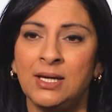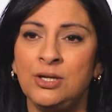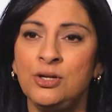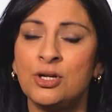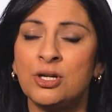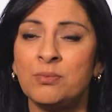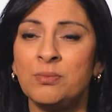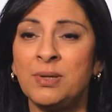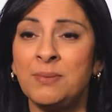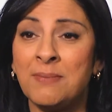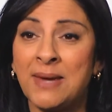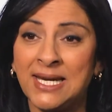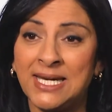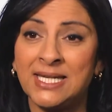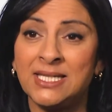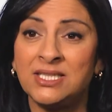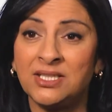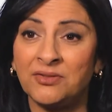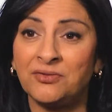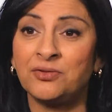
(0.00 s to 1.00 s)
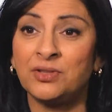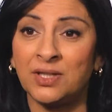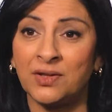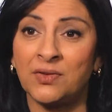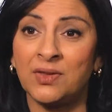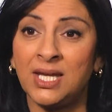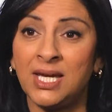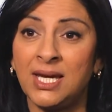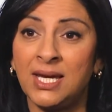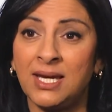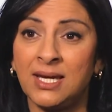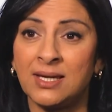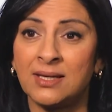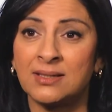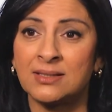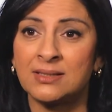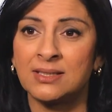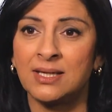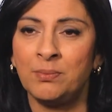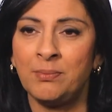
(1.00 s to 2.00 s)
You can be many different
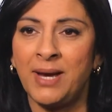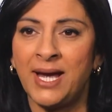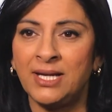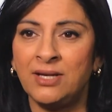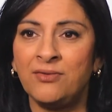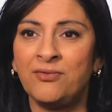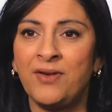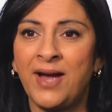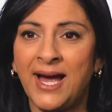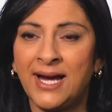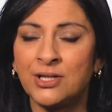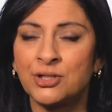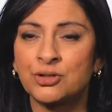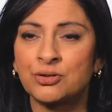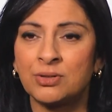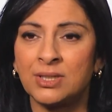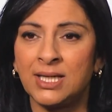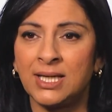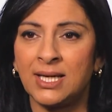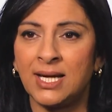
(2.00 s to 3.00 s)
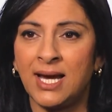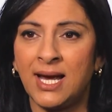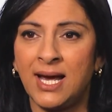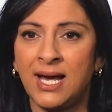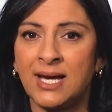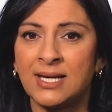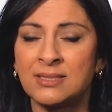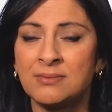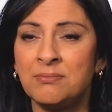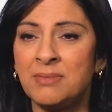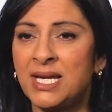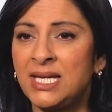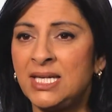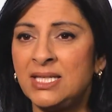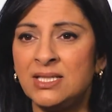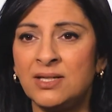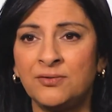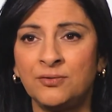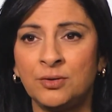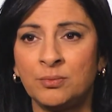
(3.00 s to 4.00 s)
things. Manufacturing has many
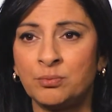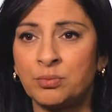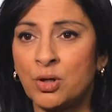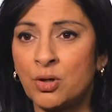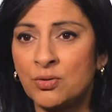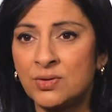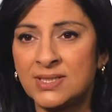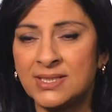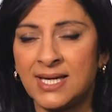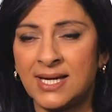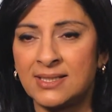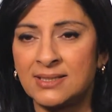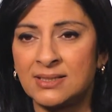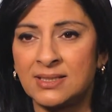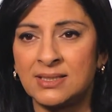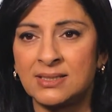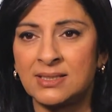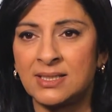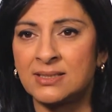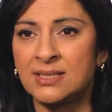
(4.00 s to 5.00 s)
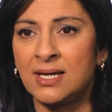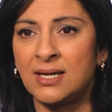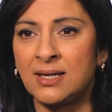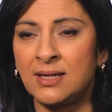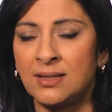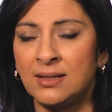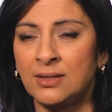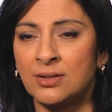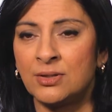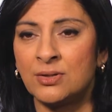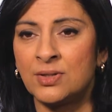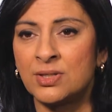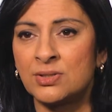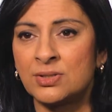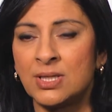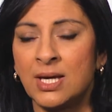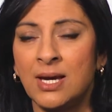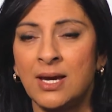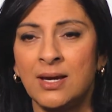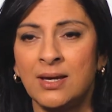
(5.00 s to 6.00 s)
different processes, as I, you know,
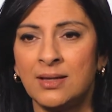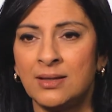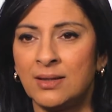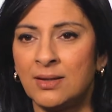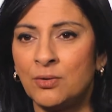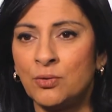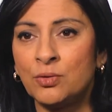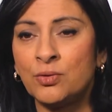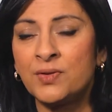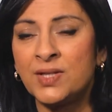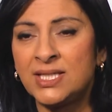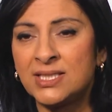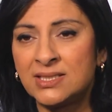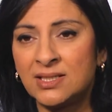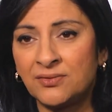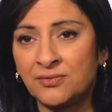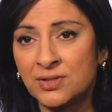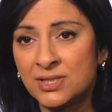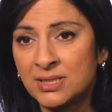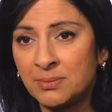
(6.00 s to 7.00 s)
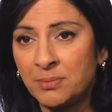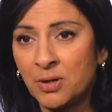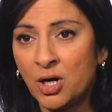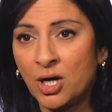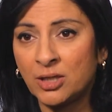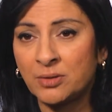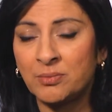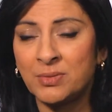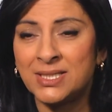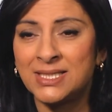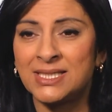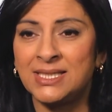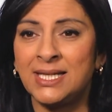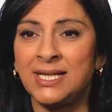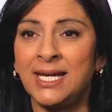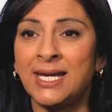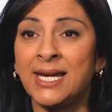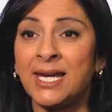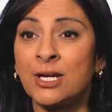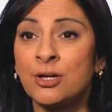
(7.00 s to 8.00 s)
there's all of these different departments, and then
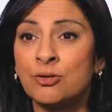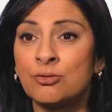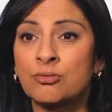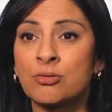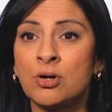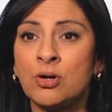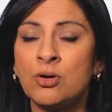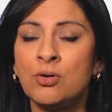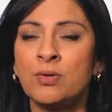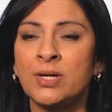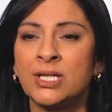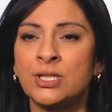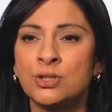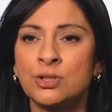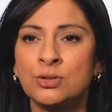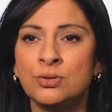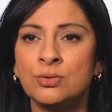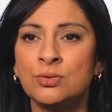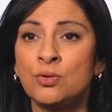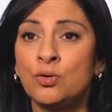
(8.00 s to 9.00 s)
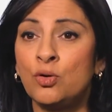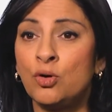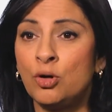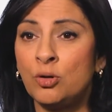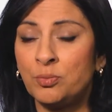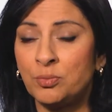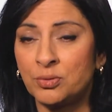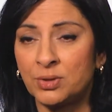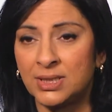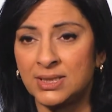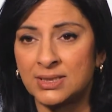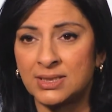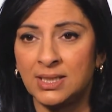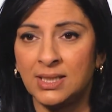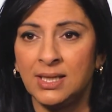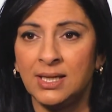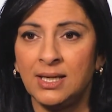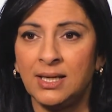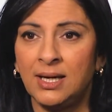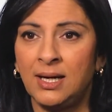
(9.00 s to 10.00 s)
it can grow into corporate
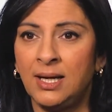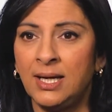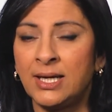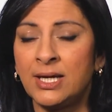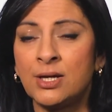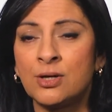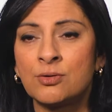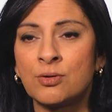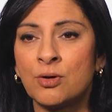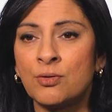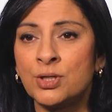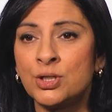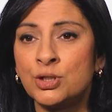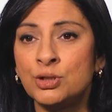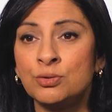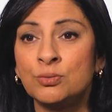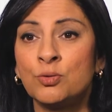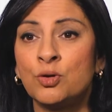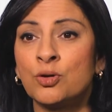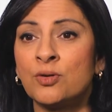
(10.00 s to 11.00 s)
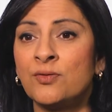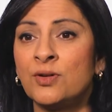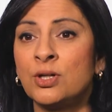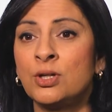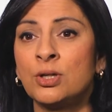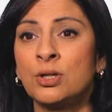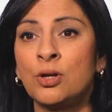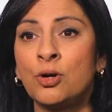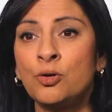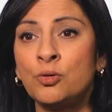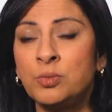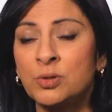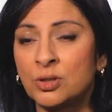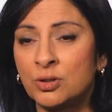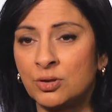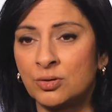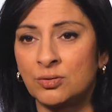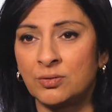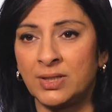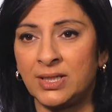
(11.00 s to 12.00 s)
it can grow into more of a global
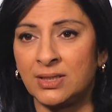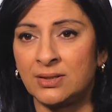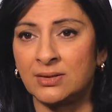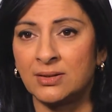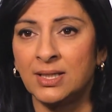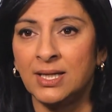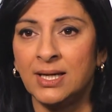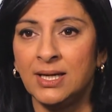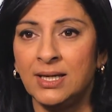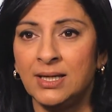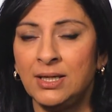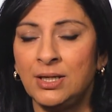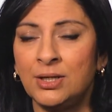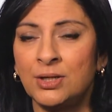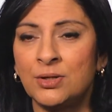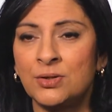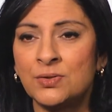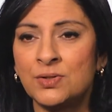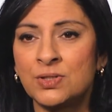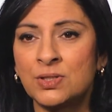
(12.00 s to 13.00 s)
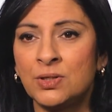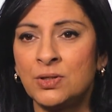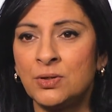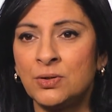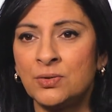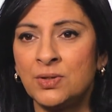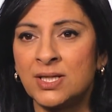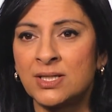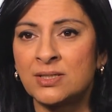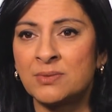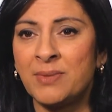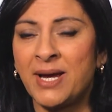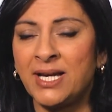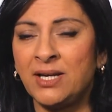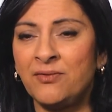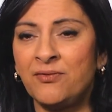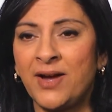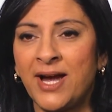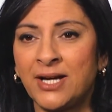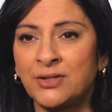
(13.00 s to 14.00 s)
career you know so there's
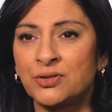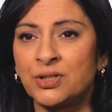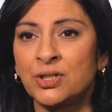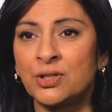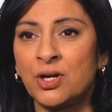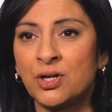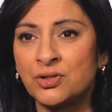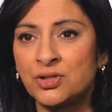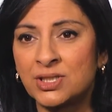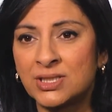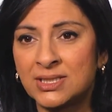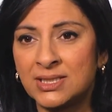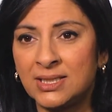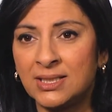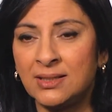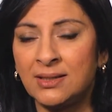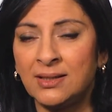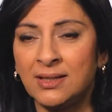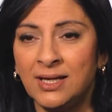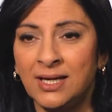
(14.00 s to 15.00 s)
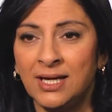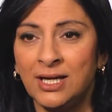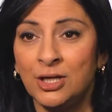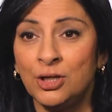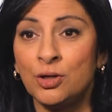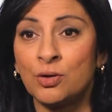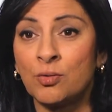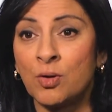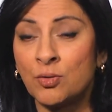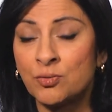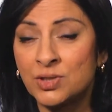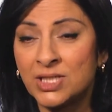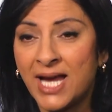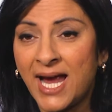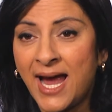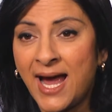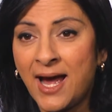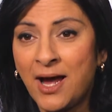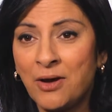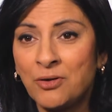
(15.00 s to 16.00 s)
manufacturing not just in your own
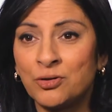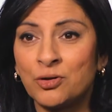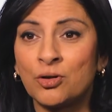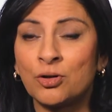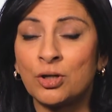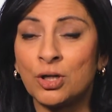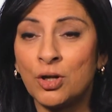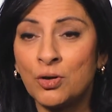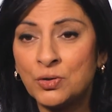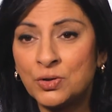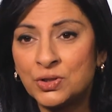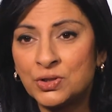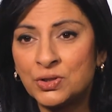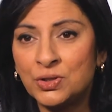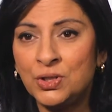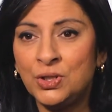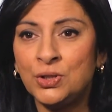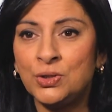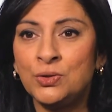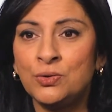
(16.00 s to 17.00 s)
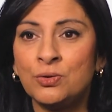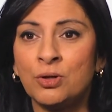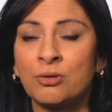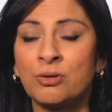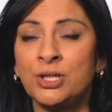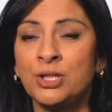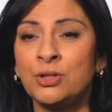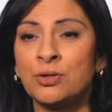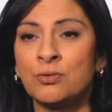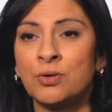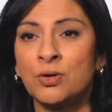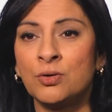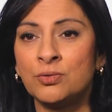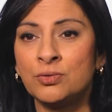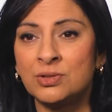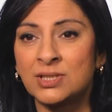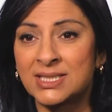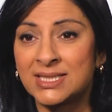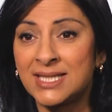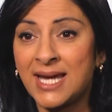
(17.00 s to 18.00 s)
town or close to you or in your
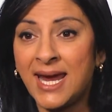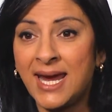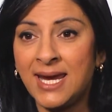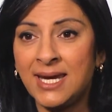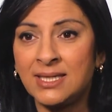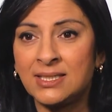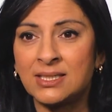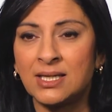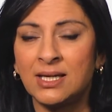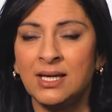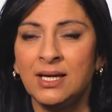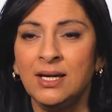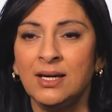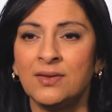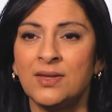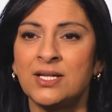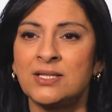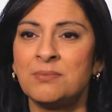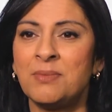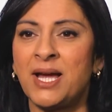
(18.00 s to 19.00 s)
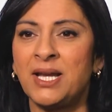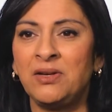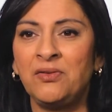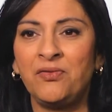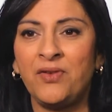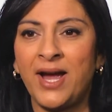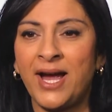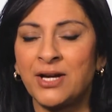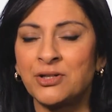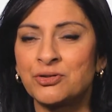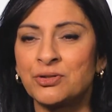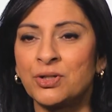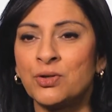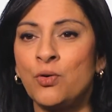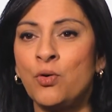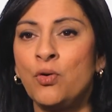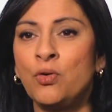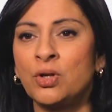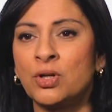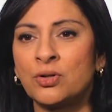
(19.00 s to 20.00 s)
own state there's manufacturing
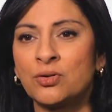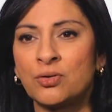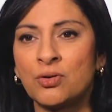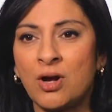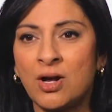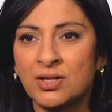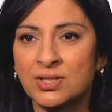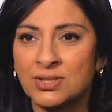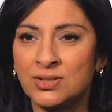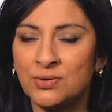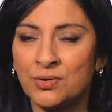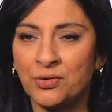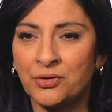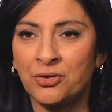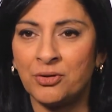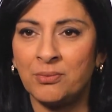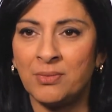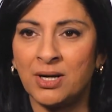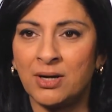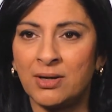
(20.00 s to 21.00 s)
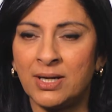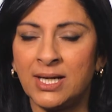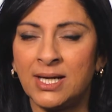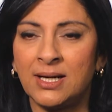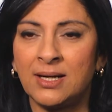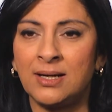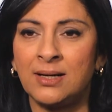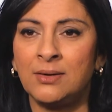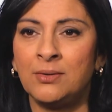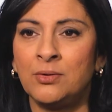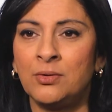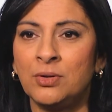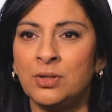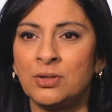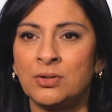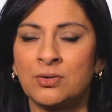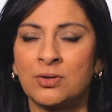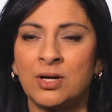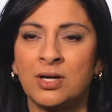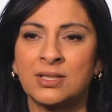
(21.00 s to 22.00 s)
all across north america all
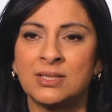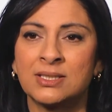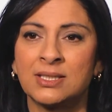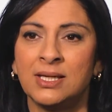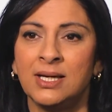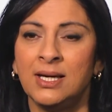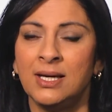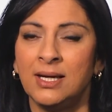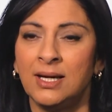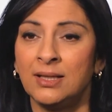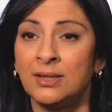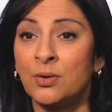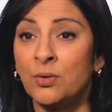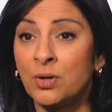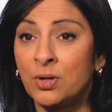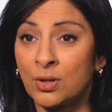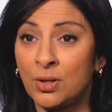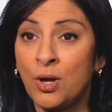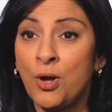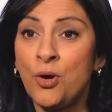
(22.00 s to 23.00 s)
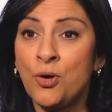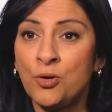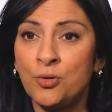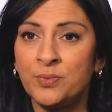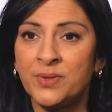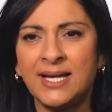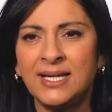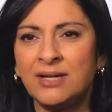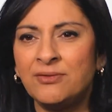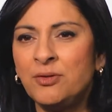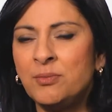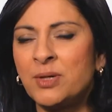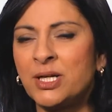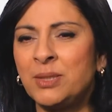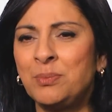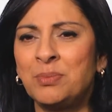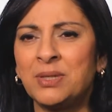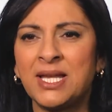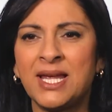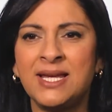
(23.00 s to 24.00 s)
across the globe and everybody
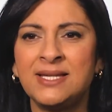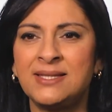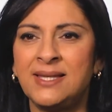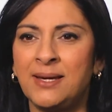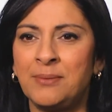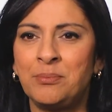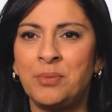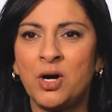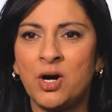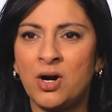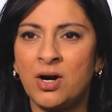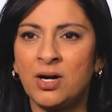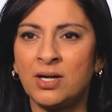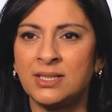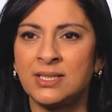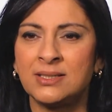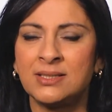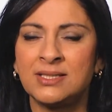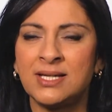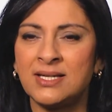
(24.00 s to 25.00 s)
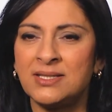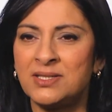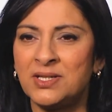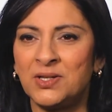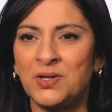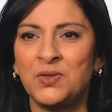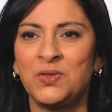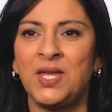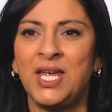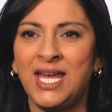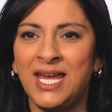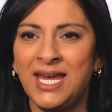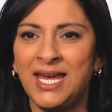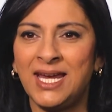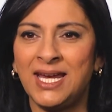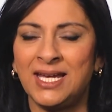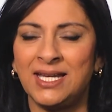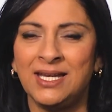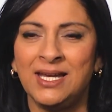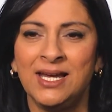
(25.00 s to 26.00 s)
plays their part and does their
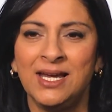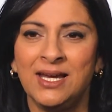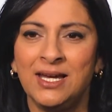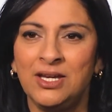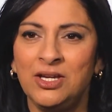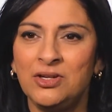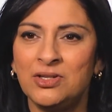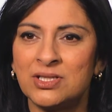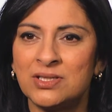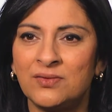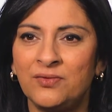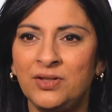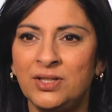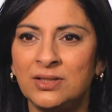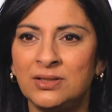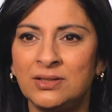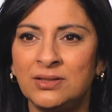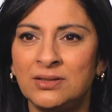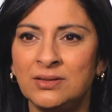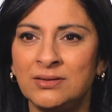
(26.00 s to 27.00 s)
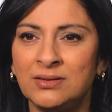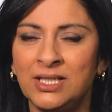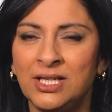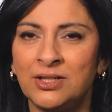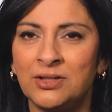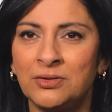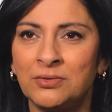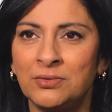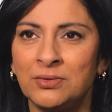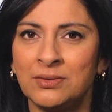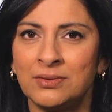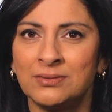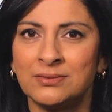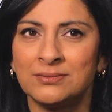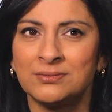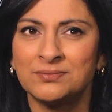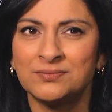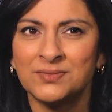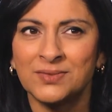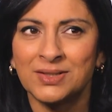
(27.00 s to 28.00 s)
thing and you just feel you know
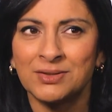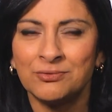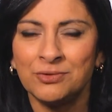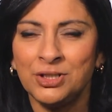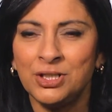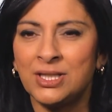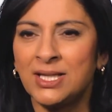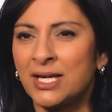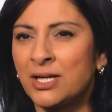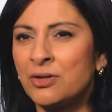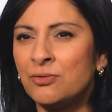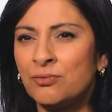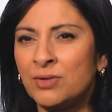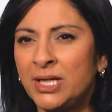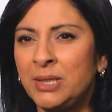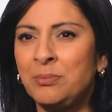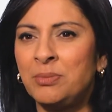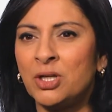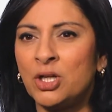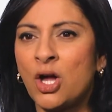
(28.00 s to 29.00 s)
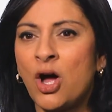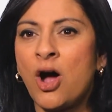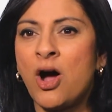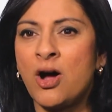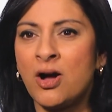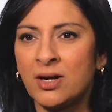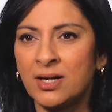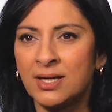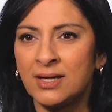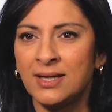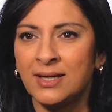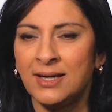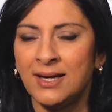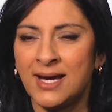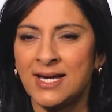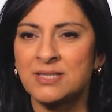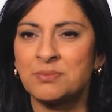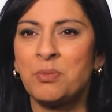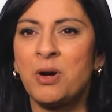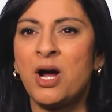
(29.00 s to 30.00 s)
you like you really belong
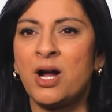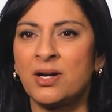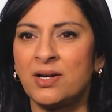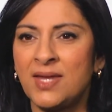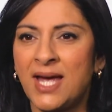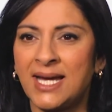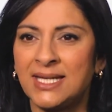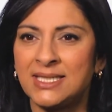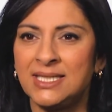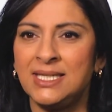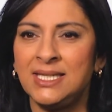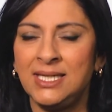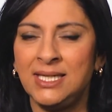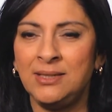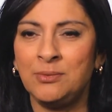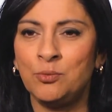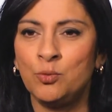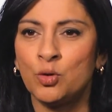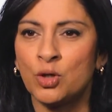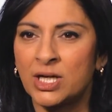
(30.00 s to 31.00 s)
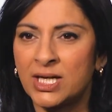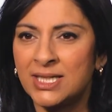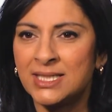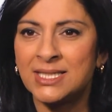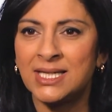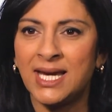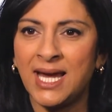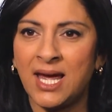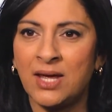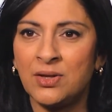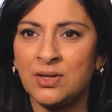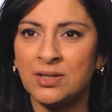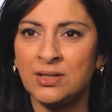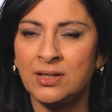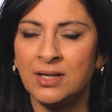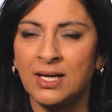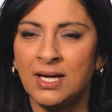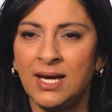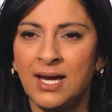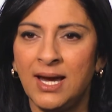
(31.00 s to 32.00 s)
as part of that team working
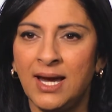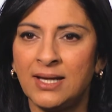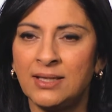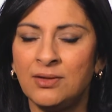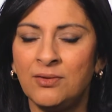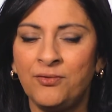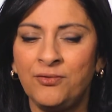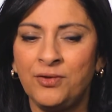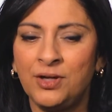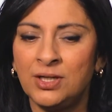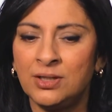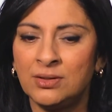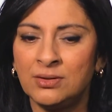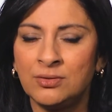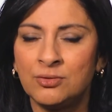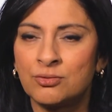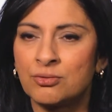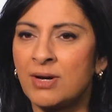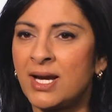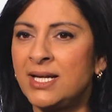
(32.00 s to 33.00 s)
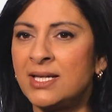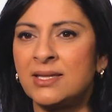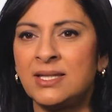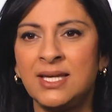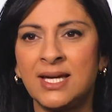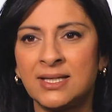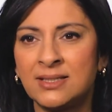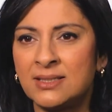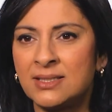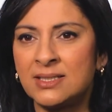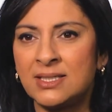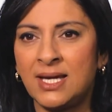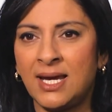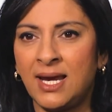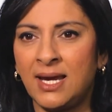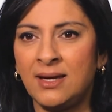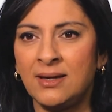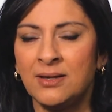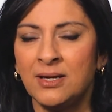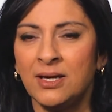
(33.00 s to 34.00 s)
together and you feel great at the end of the
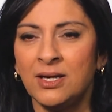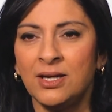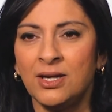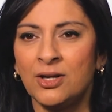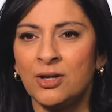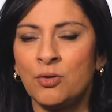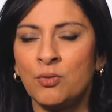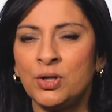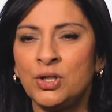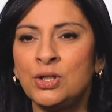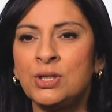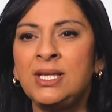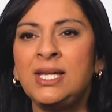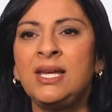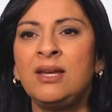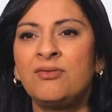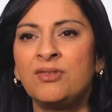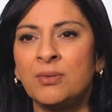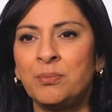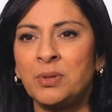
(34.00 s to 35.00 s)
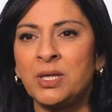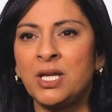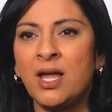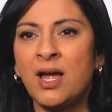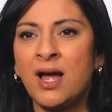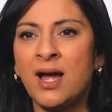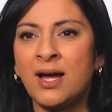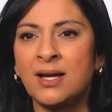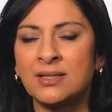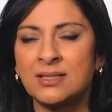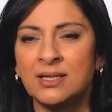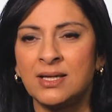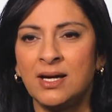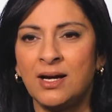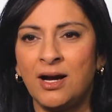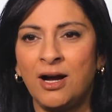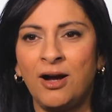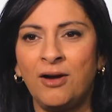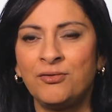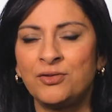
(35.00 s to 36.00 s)
day you know when you leave the plant
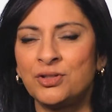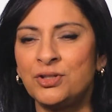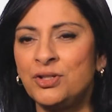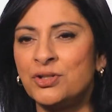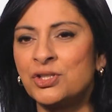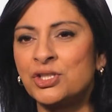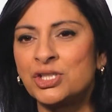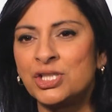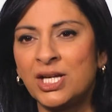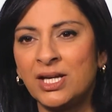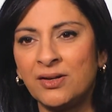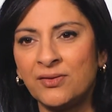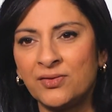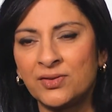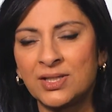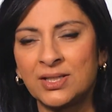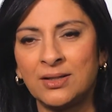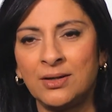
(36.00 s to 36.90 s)
after your shift